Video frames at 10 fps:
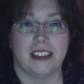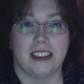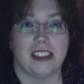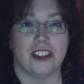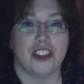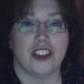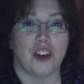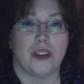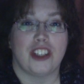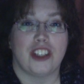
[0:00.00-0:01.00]
is to
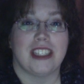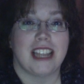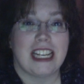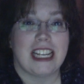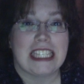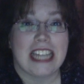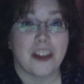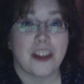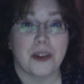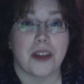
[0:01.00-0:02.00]
show that she's getting
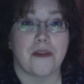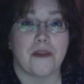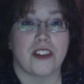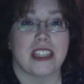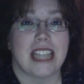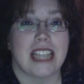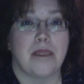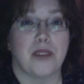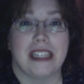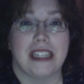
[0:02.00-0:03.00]
together with them for the same
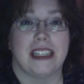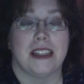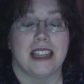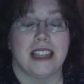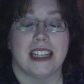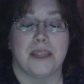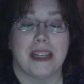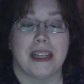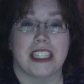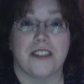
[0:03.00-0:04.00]
reason, that it's
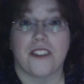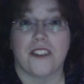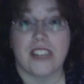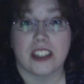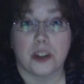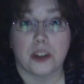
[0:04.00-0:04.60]
basically for physical